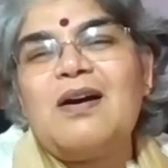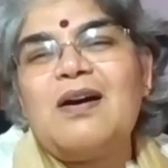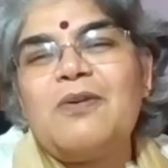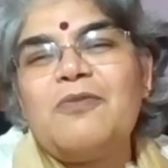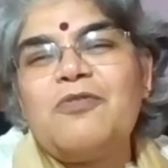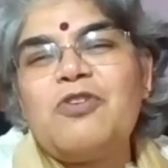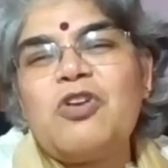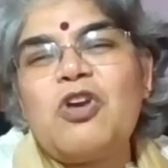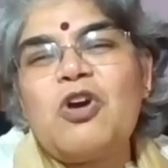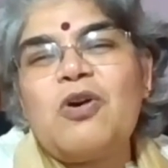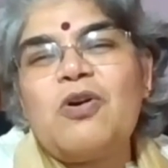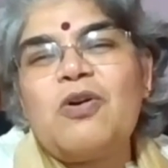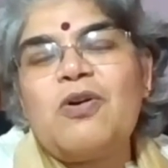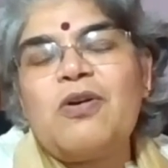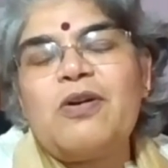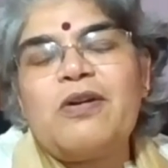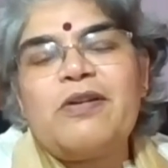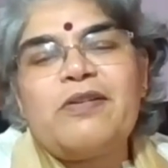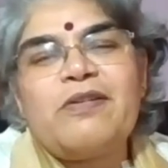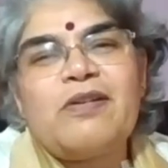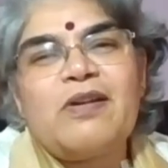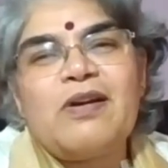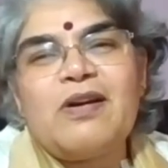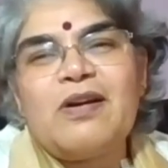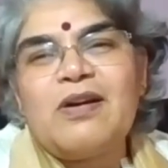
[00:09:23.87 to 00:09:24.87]

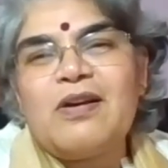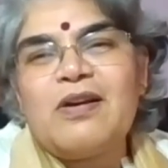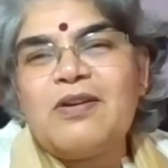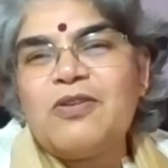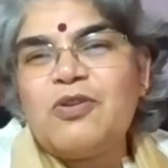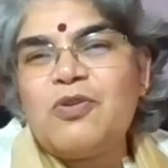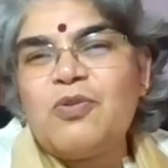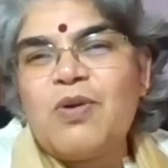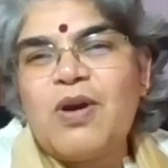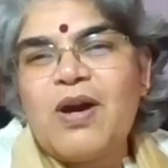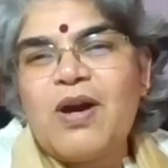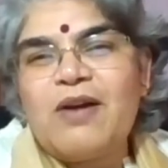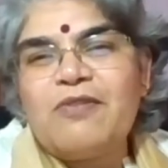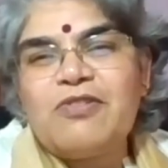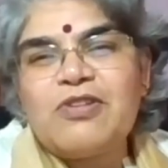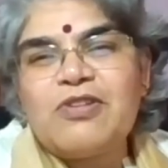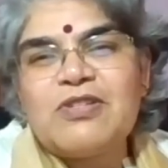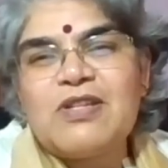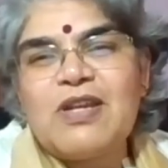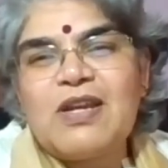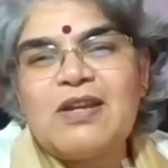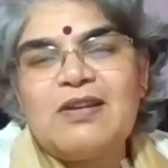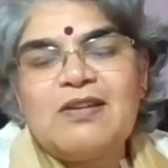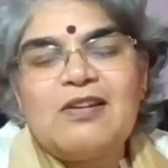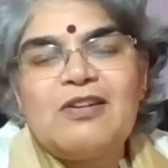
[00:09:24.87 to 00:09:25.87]
you have a
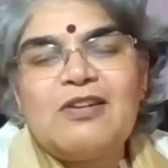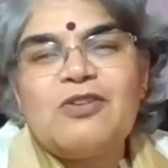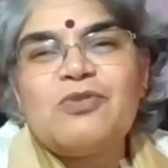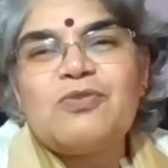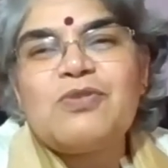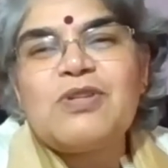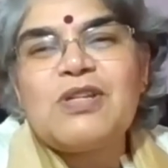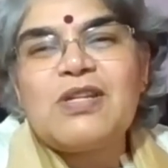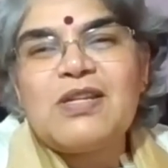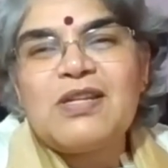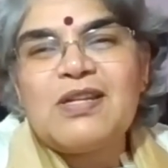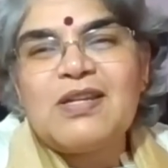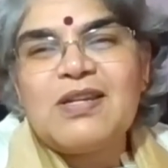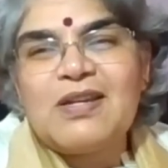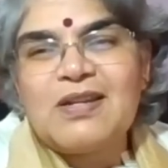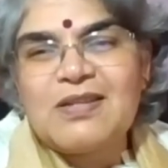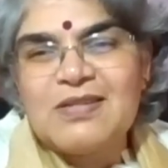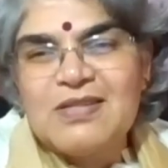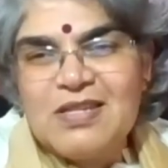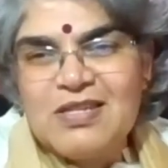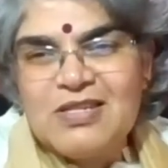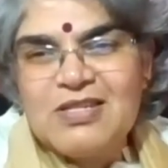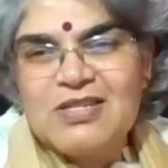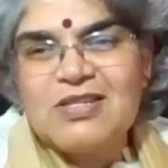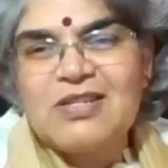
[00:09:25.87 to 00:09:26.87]
general duty
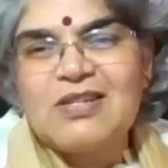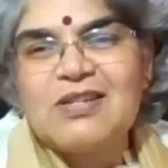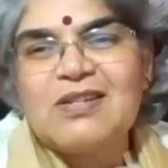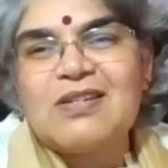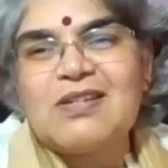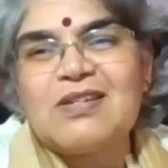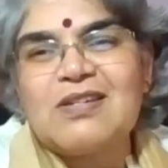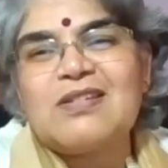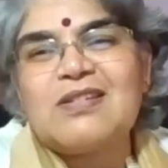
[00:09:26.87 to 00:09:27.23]
assistant,